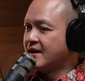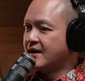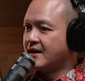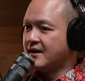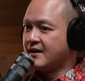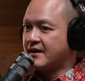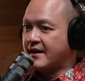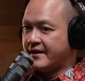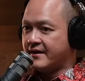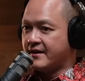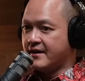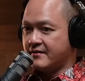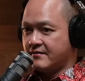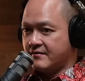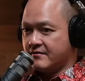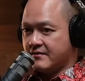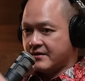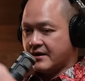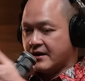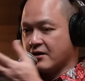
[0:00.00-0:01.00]
mm-hmm. uh, and
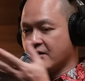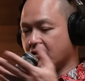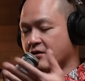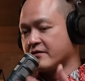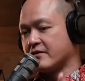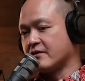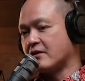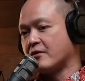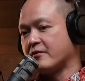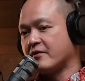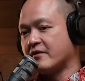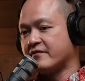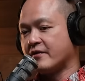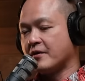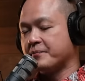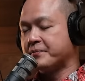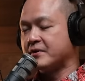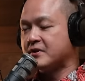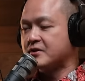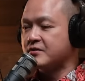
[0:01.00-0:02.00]
then there are a lot of,
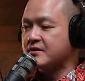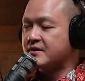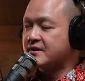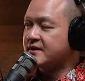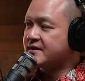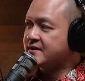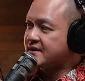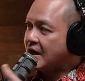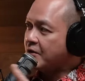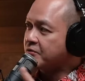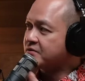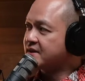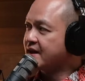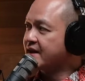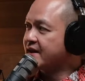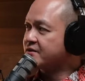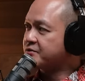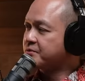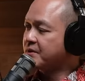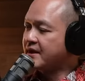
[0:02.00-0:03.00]
of opportunities
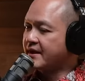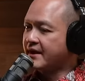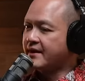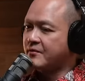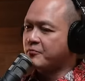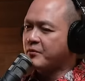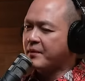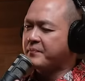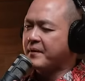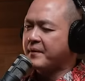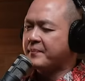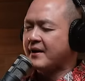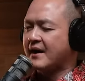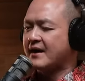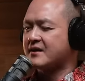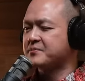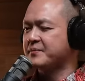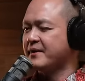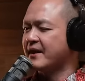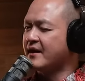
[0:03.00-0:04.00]
outside as well. And when
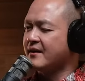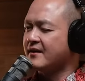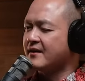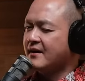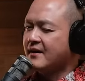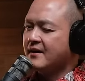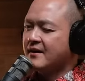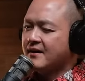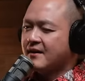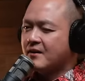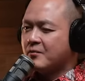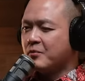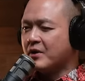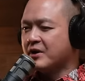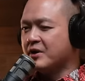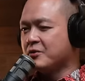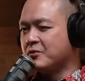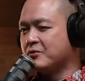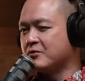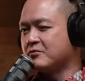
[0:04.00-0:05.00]
people ask me, hey.
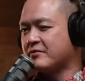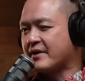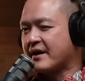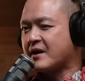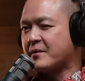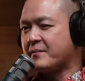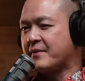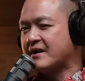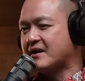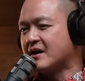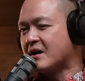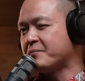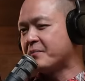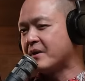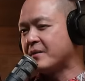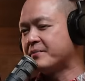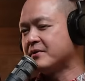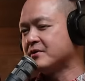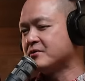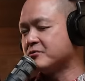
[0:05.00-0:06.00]
What do you recommend
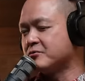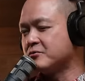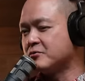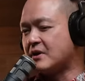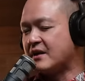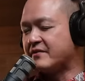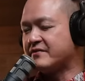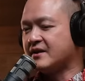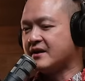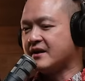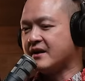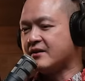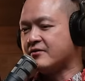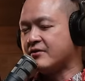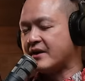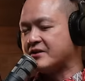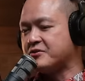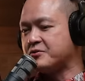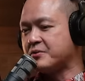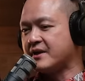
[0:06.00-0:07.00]
young people to do after
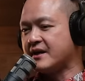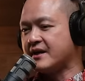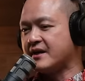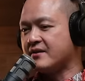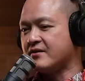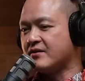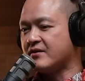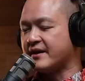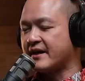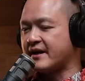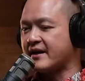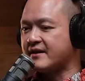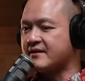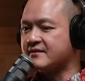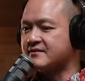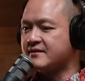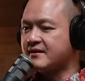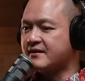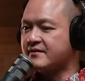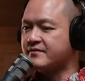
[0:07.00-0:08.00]
they graduate and all that
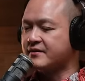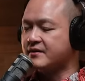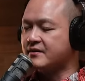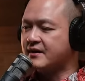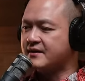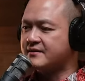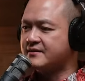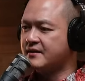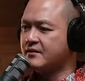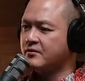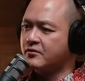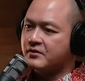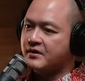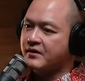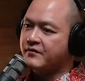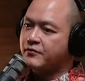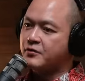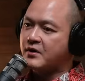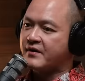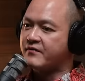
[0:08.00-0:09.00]
kind of stuff? You know, mm-hmm. I said,
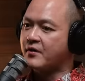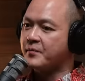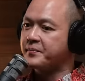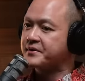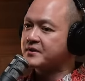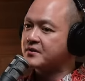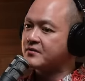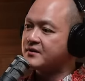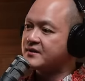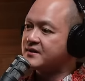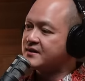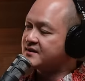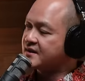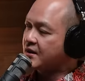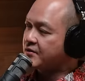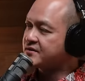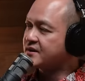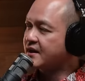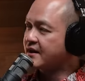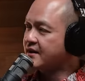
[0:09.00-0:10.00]
look, if you have
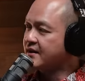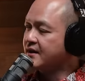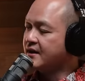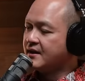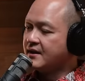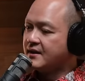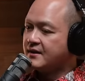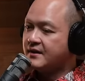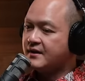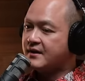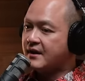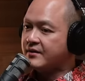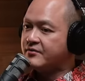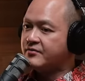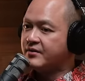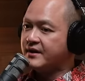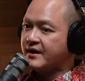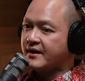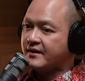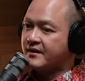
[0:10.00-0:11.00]
opportunities outside the
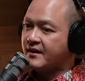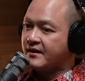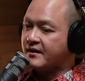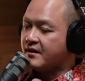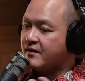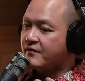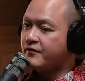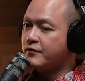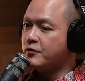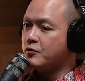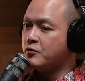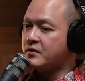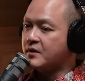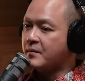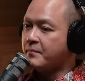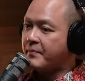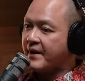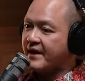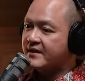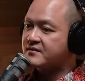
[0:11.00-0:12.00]
country that can give
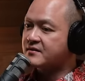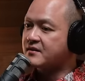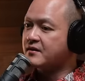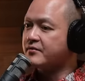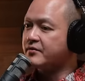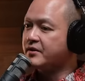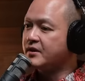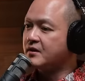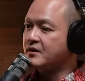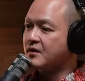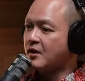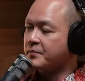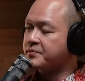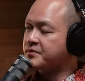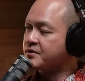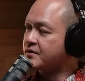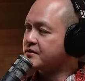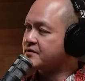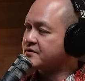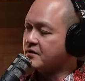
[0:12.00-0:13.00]
you the best career
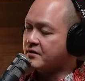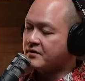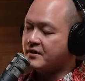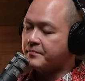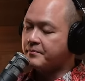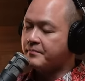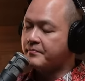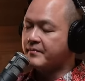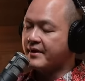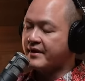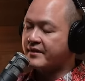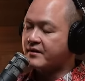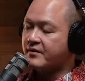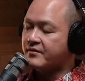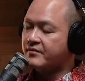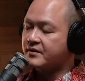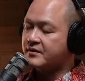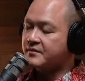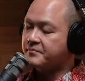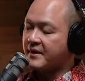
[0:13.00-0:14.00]
options or the
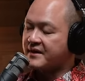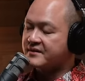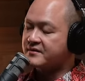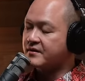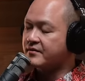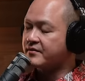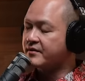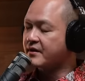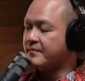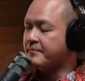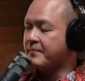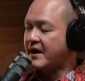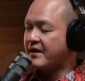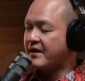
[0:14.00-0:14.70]
best career, best career